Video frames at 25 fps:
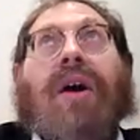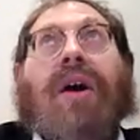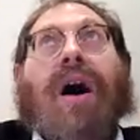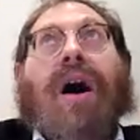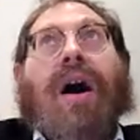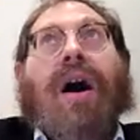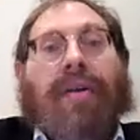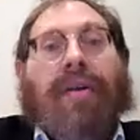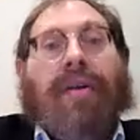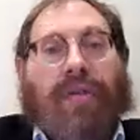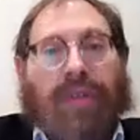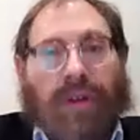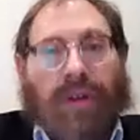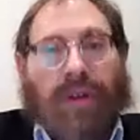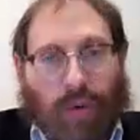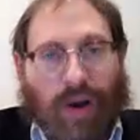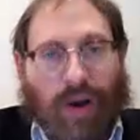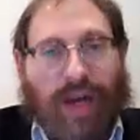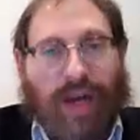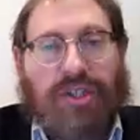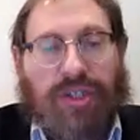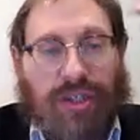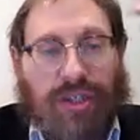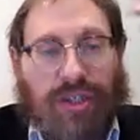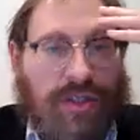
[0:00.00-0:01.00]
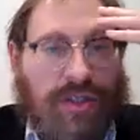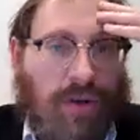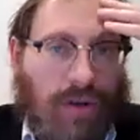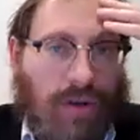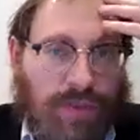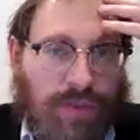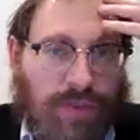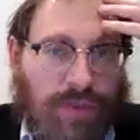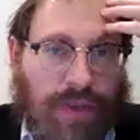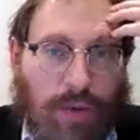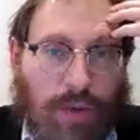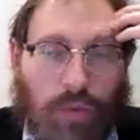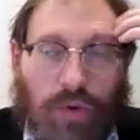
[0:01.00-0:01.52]
God the question, so to
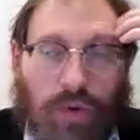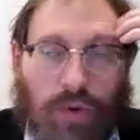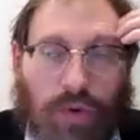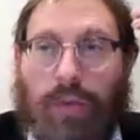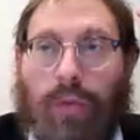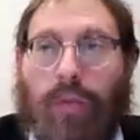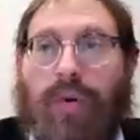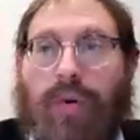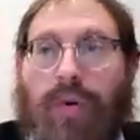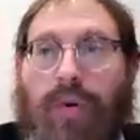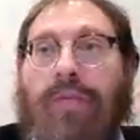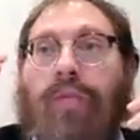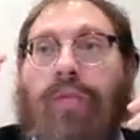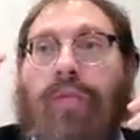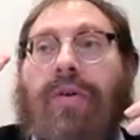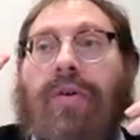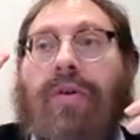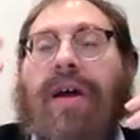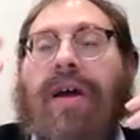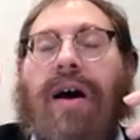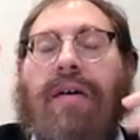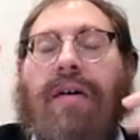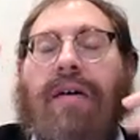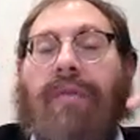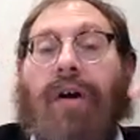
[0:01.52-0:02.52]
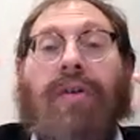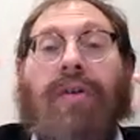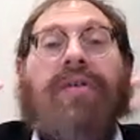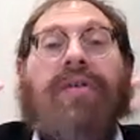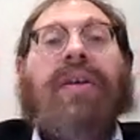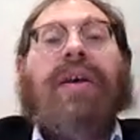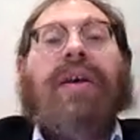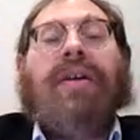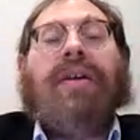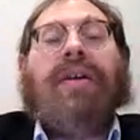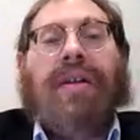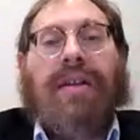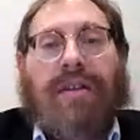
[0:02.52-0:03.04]
speak, would would would um,
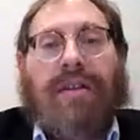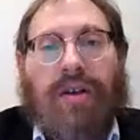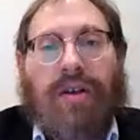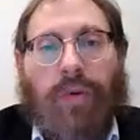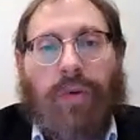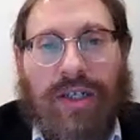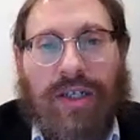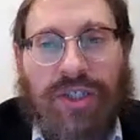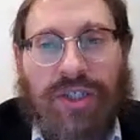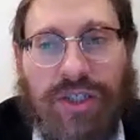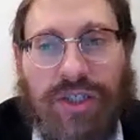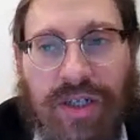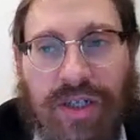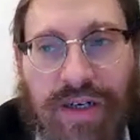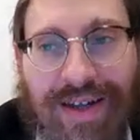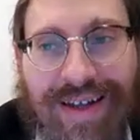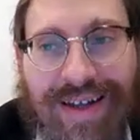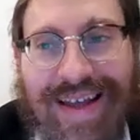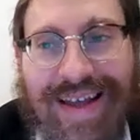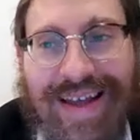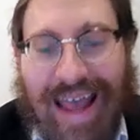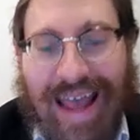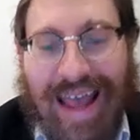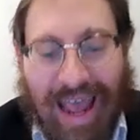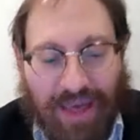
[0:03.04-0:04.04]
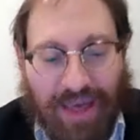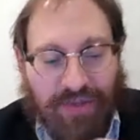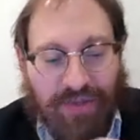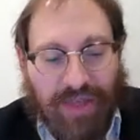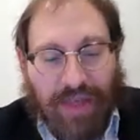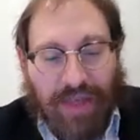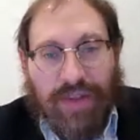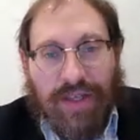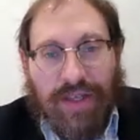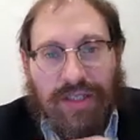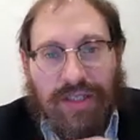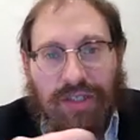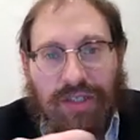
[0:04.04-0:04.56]
articulate the question, and
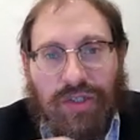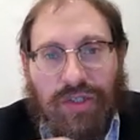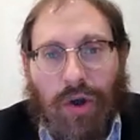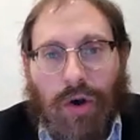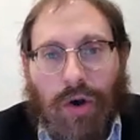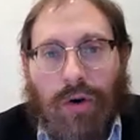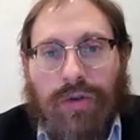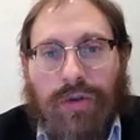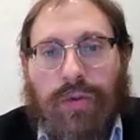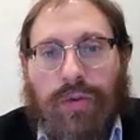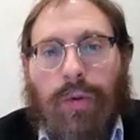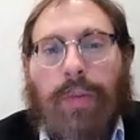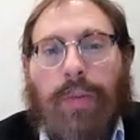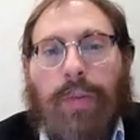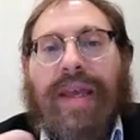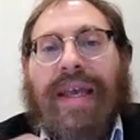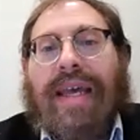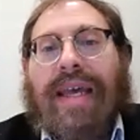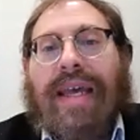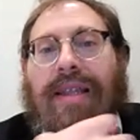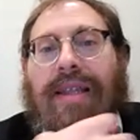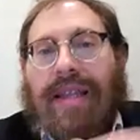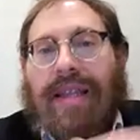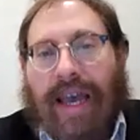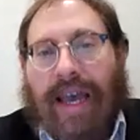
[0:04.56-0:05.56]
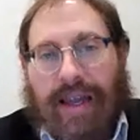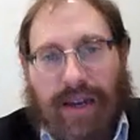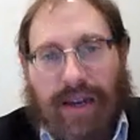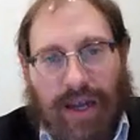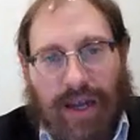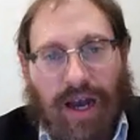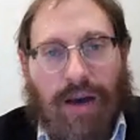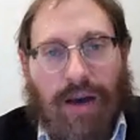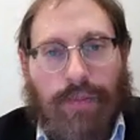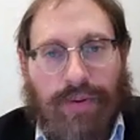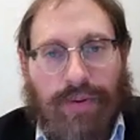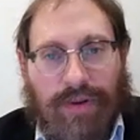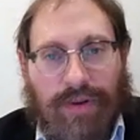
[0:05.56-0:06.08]
then the stones would begin lighting
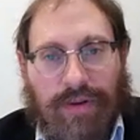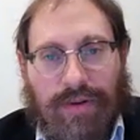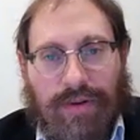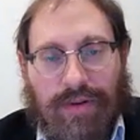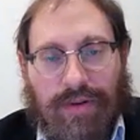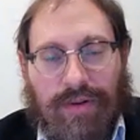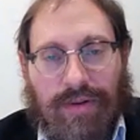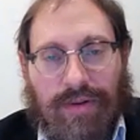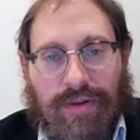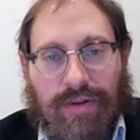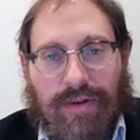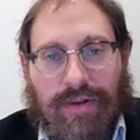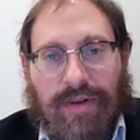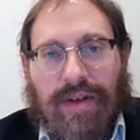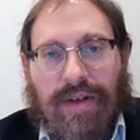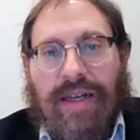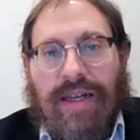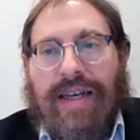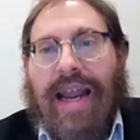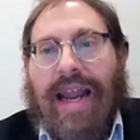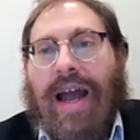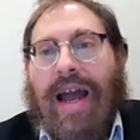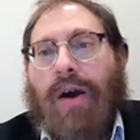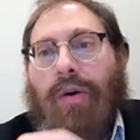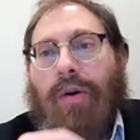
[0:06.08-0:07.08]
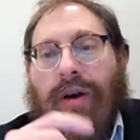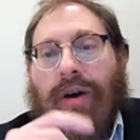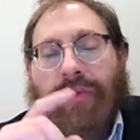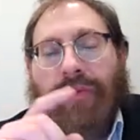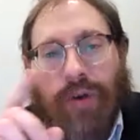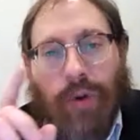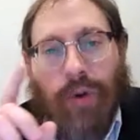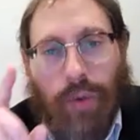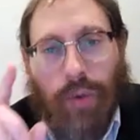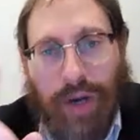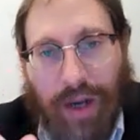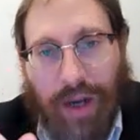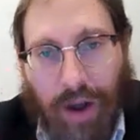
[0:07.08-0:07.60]
up. Now, if
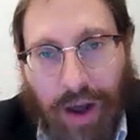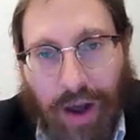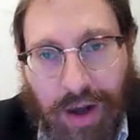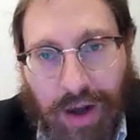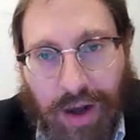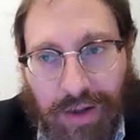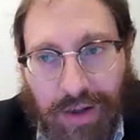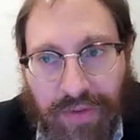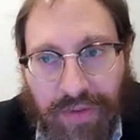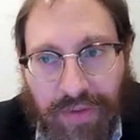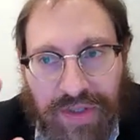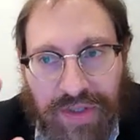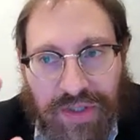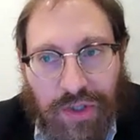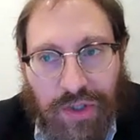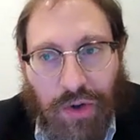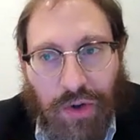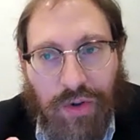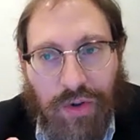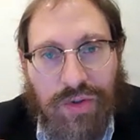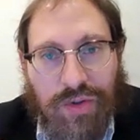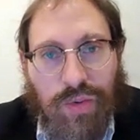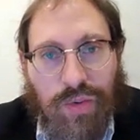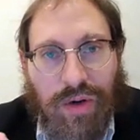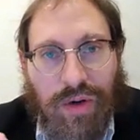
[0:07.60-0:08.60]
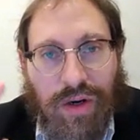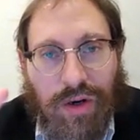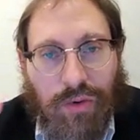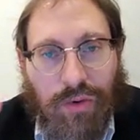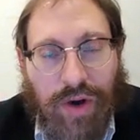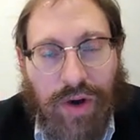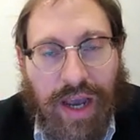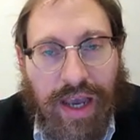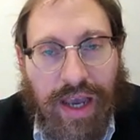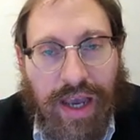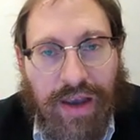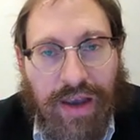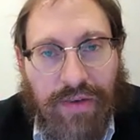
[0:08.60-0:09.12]
you recall, the stones were
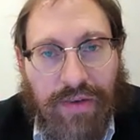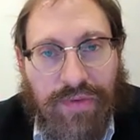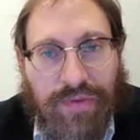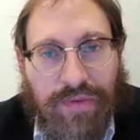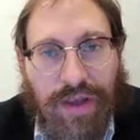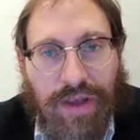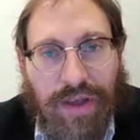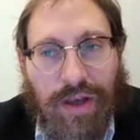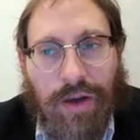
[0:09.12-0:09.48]
engraved